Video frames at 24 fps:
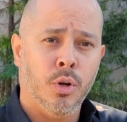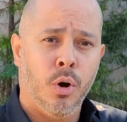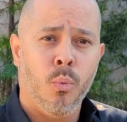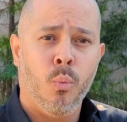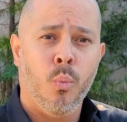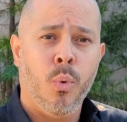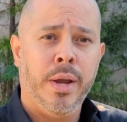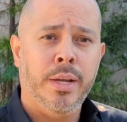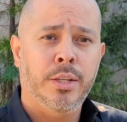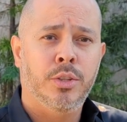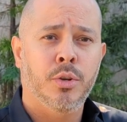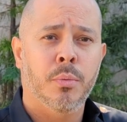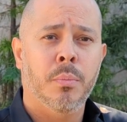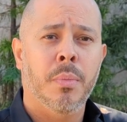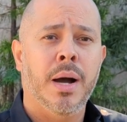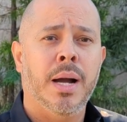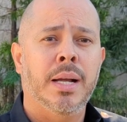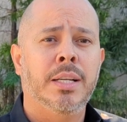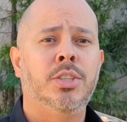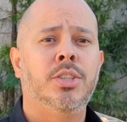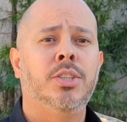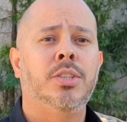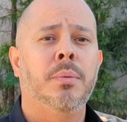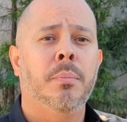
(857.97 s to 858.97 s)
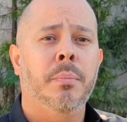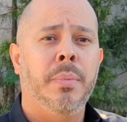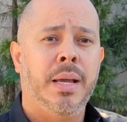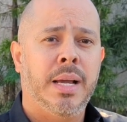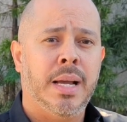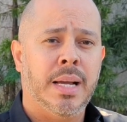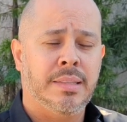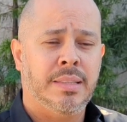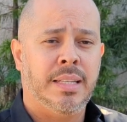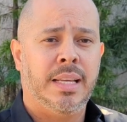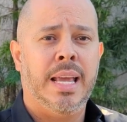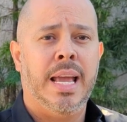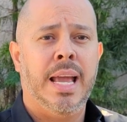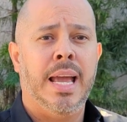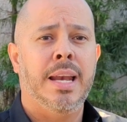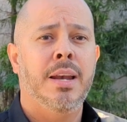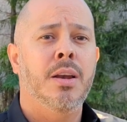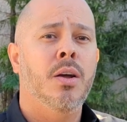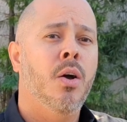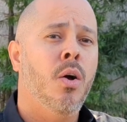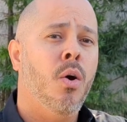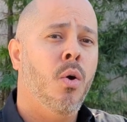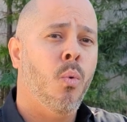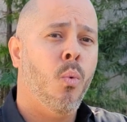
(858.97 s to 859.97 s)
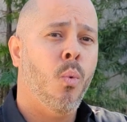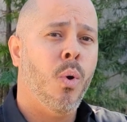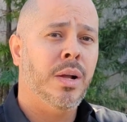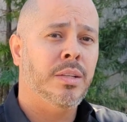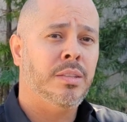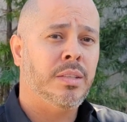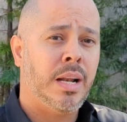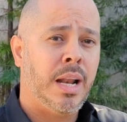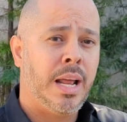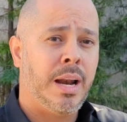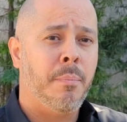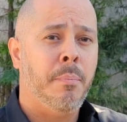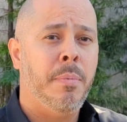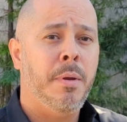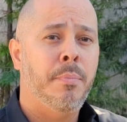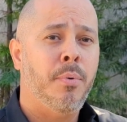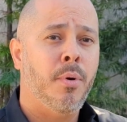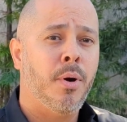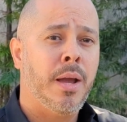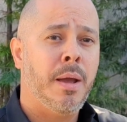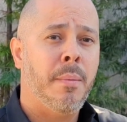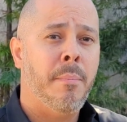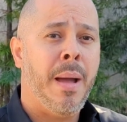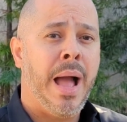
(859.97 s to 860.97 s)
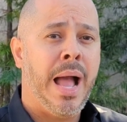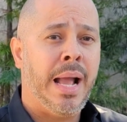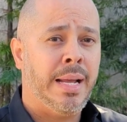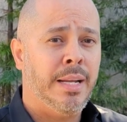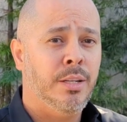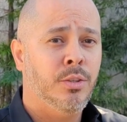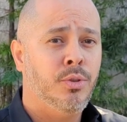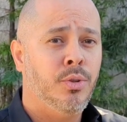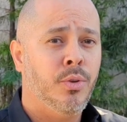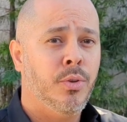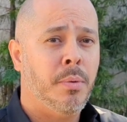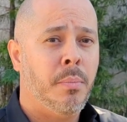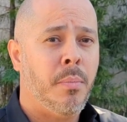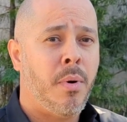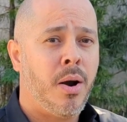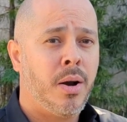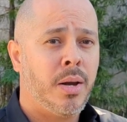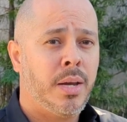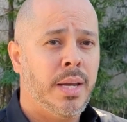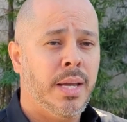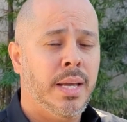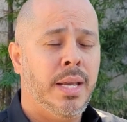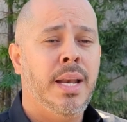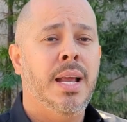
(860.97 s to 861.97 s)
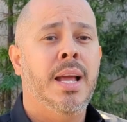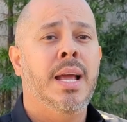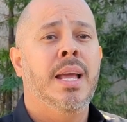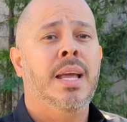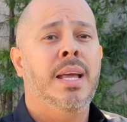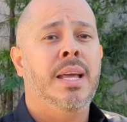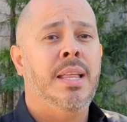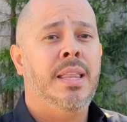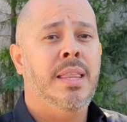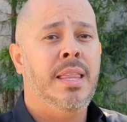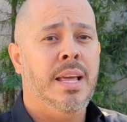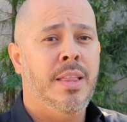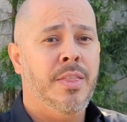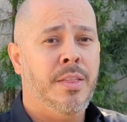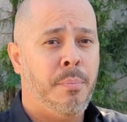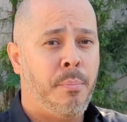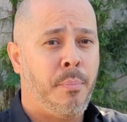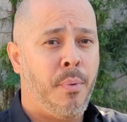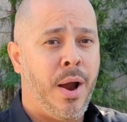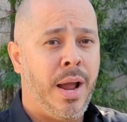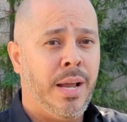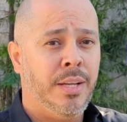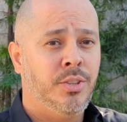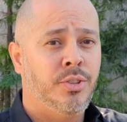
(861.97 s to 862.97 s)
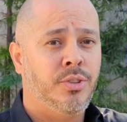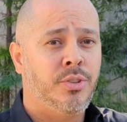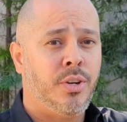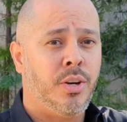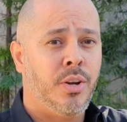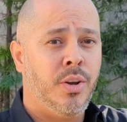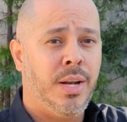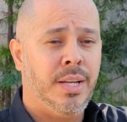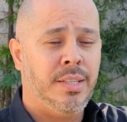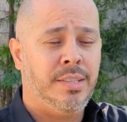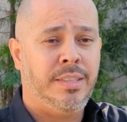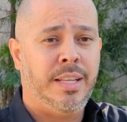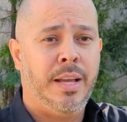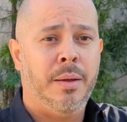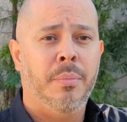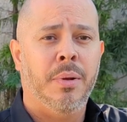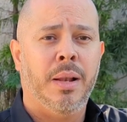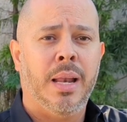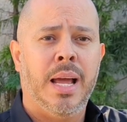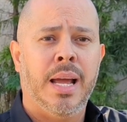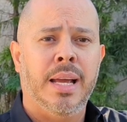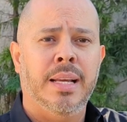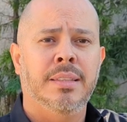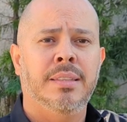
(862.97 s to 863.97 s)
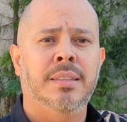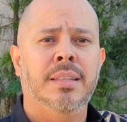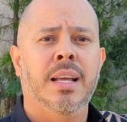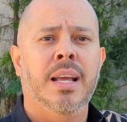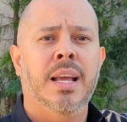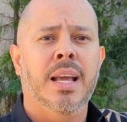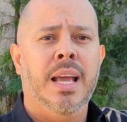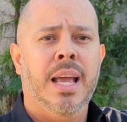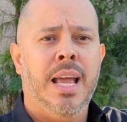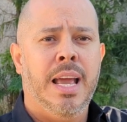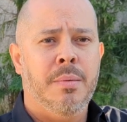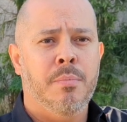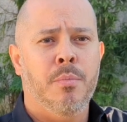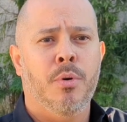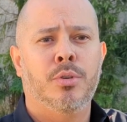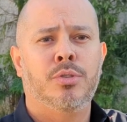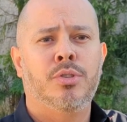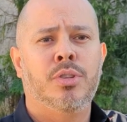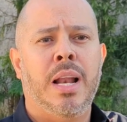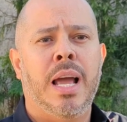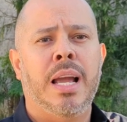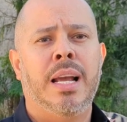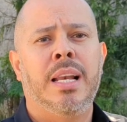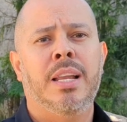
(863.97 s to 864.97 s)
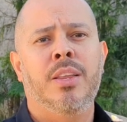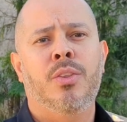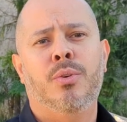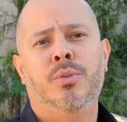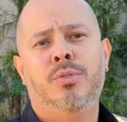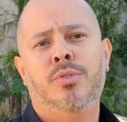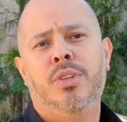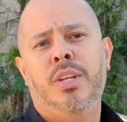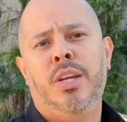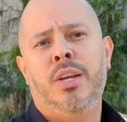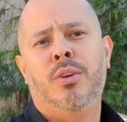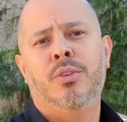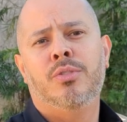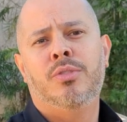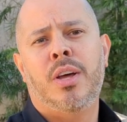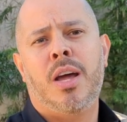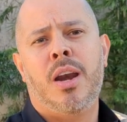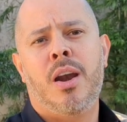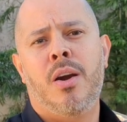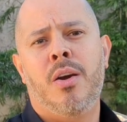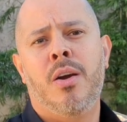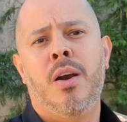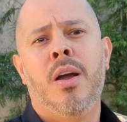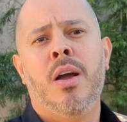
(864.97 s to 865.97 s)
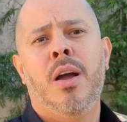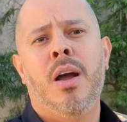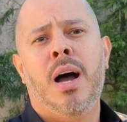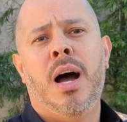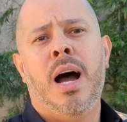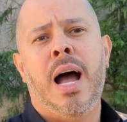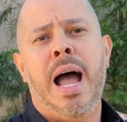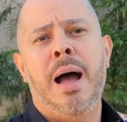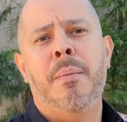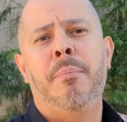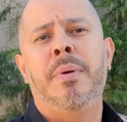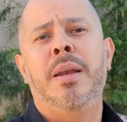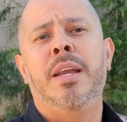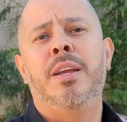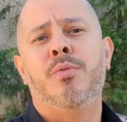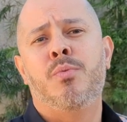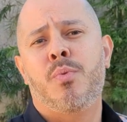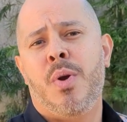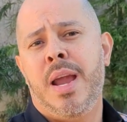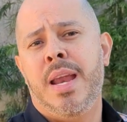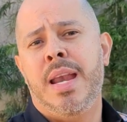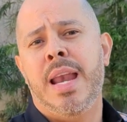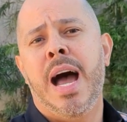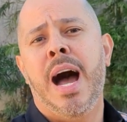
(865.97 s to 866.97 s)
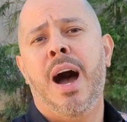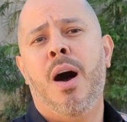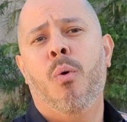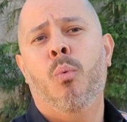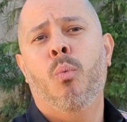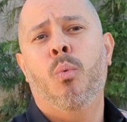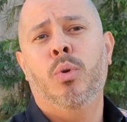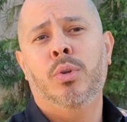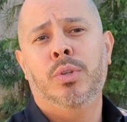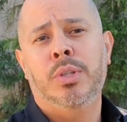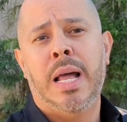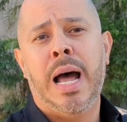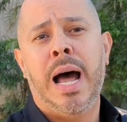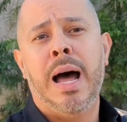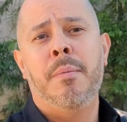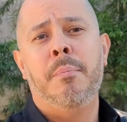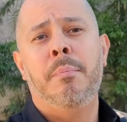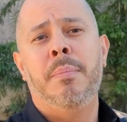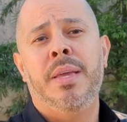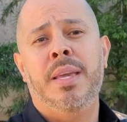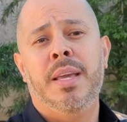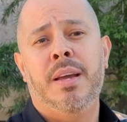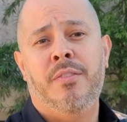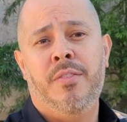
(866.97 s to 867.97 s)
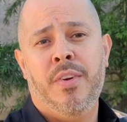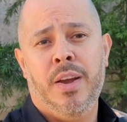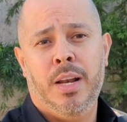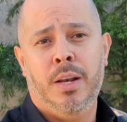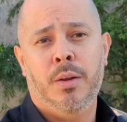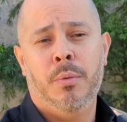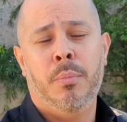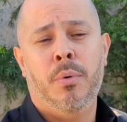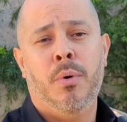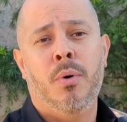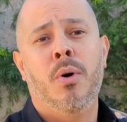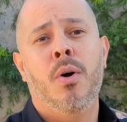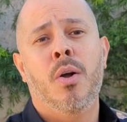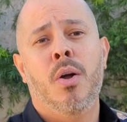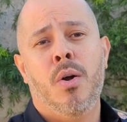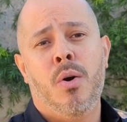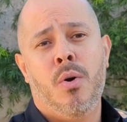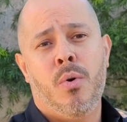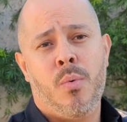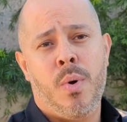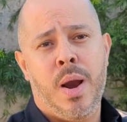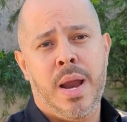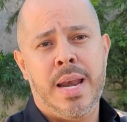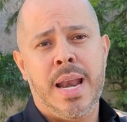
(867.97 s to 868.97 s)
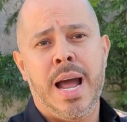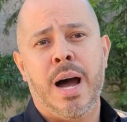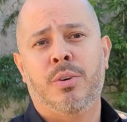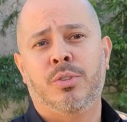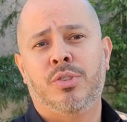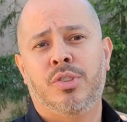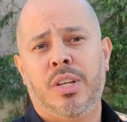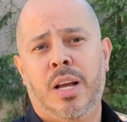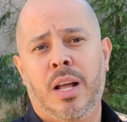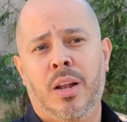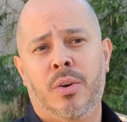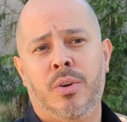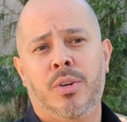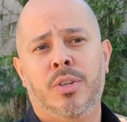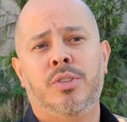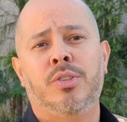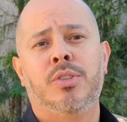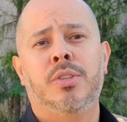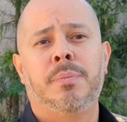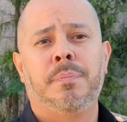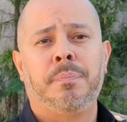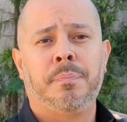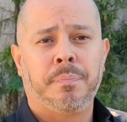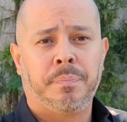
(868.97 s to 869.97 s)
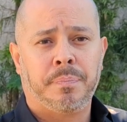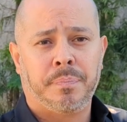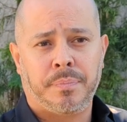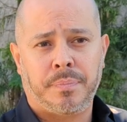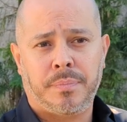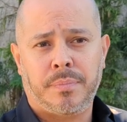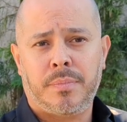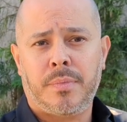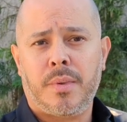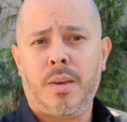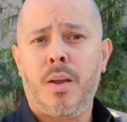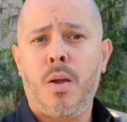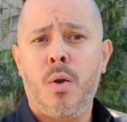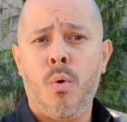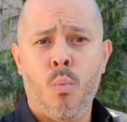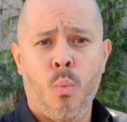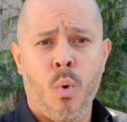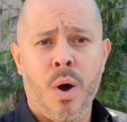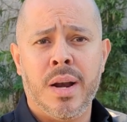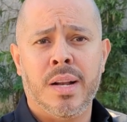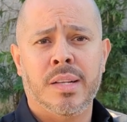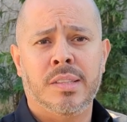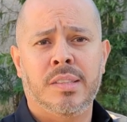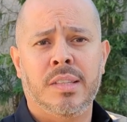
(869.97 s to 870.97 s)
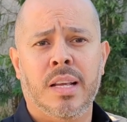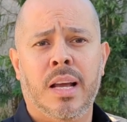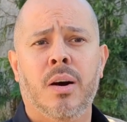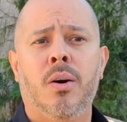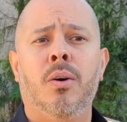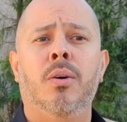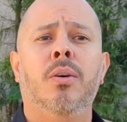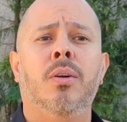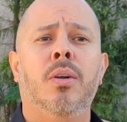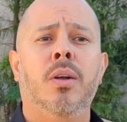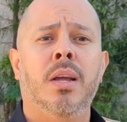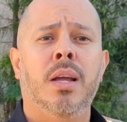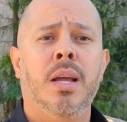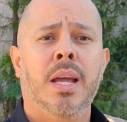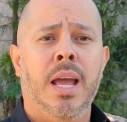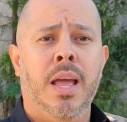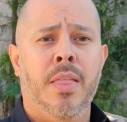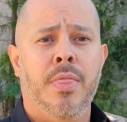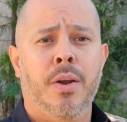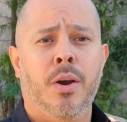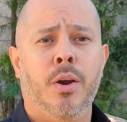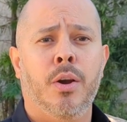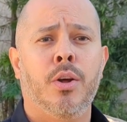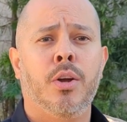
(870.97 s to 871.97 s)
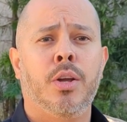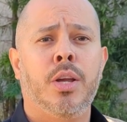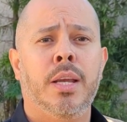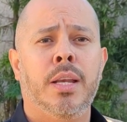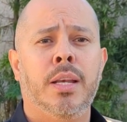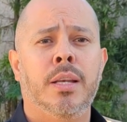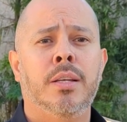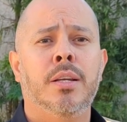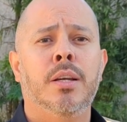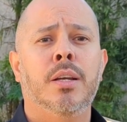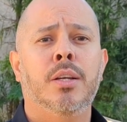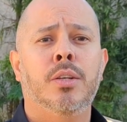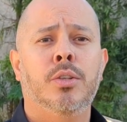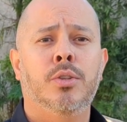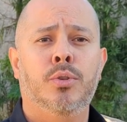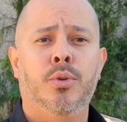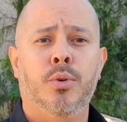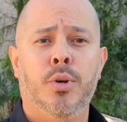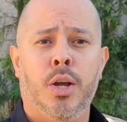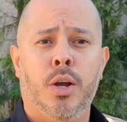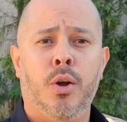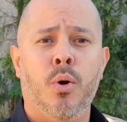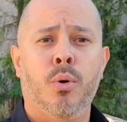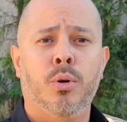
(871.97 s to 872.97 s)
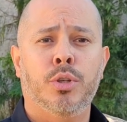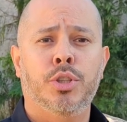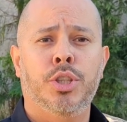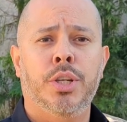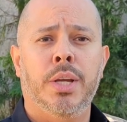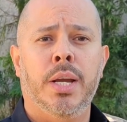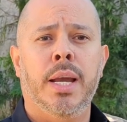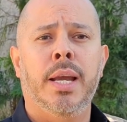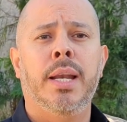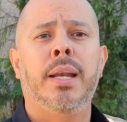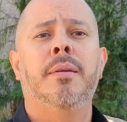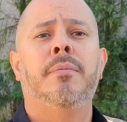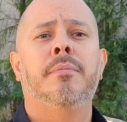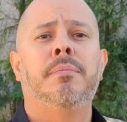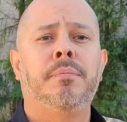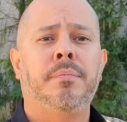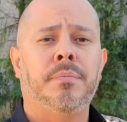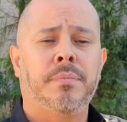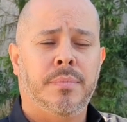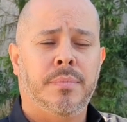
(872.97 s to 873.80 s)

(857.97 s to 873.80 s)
don't wait too much, because again, once a lot of people get back into the market, then the prices are going to stabilize, and most likely those deals that are happening right now will not be available. Right now, sellers want to sell and they're looking to negotiate.